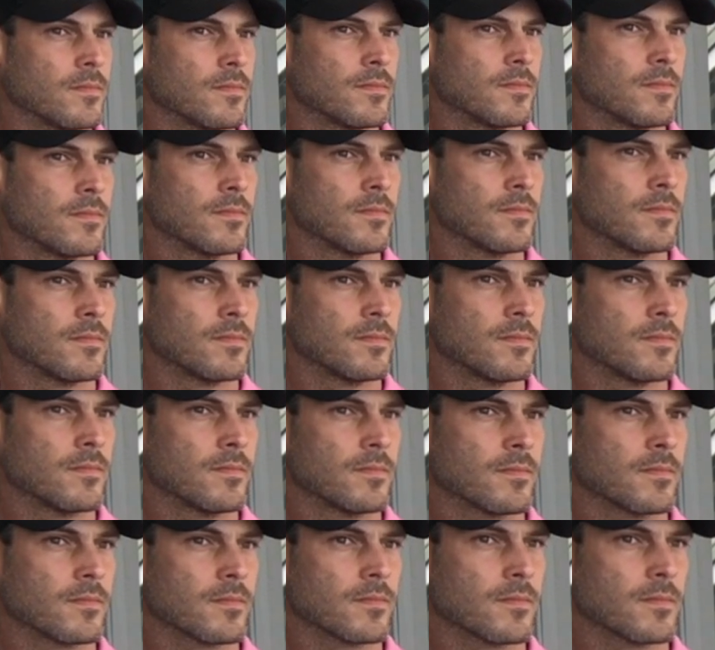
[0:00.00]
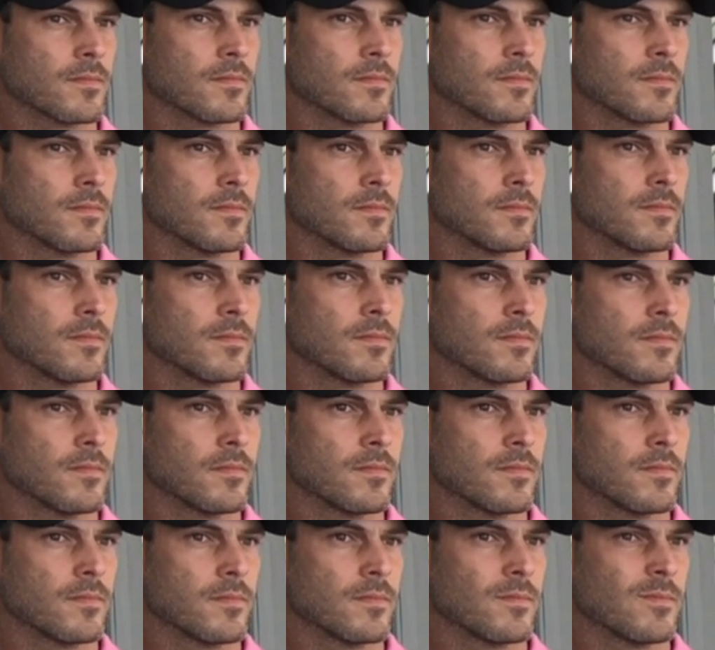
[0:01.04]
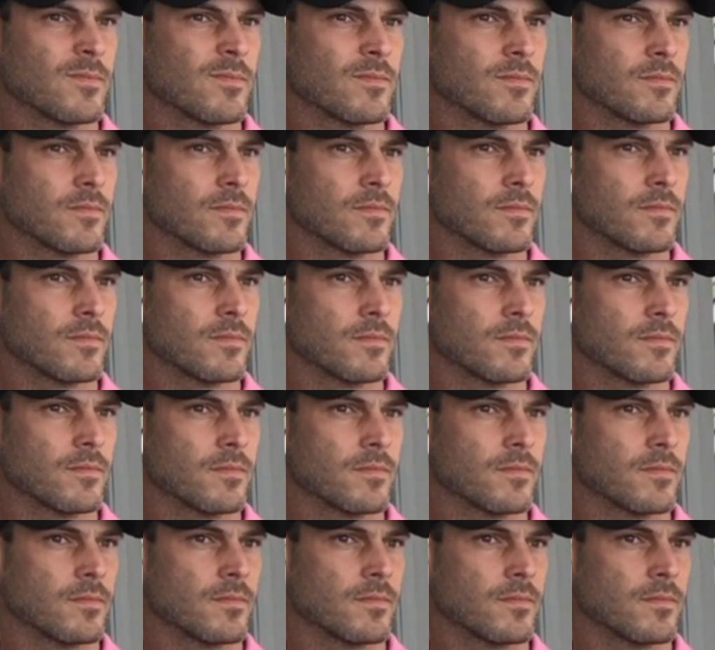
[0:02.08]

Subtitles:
(silent)